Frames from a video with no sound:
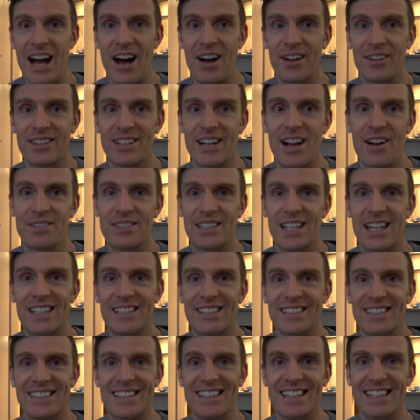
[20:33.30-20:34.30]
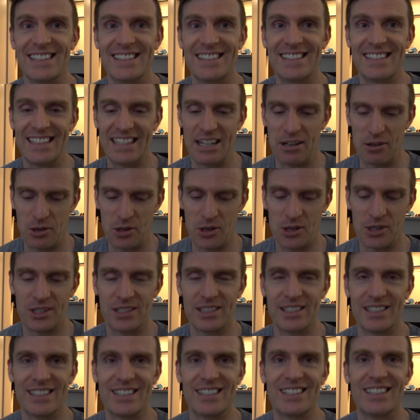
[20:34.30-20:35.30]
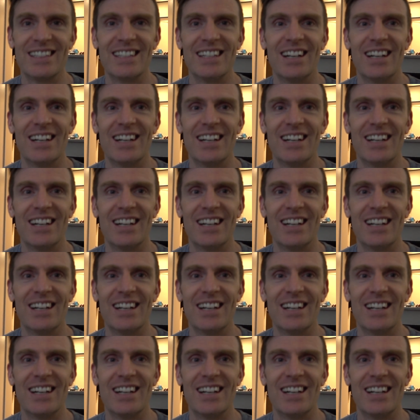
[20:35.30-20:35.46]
Now that I've tasted it and seen how good it is,